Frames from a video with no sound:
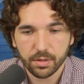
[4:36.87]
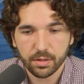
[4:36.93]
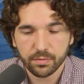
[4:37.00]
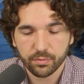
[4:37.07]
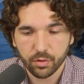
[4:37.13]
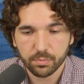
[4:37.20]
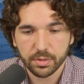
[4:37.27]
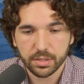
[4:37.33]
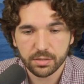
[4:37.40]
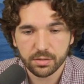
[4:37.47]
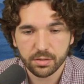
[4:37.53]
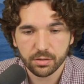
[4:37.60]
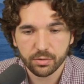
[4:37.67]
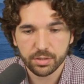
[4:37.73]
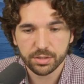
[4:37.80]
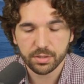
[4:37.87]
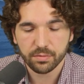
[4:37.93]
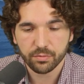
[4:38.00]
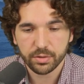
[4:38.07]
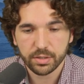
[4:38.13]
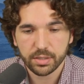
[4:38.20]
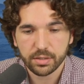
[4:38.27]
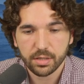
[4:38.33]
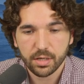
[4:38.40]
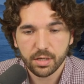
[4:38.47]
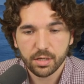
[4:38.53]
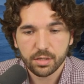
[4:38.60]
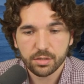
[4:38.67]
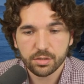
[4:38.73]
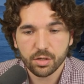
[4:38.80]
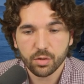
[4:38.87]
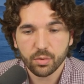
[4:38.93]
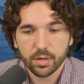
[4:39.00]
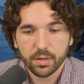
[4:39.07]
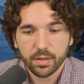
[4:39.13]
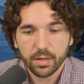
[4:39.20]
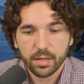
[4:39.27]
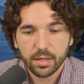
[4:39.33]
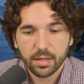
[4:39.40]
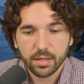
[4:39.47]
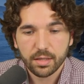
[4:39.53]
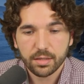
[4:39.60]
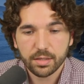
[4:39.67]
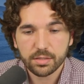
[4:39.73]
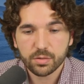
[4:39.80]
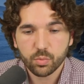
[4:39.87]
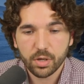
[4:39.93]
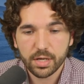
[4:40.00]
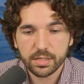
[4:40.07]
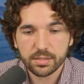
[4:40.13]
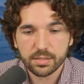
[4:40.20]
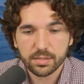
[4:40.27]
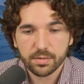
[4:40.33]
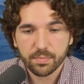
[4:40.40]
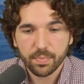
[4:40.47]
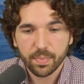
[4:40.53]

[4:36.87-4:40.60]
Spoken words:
Foreign Minister Chrystia Freeland. So this was,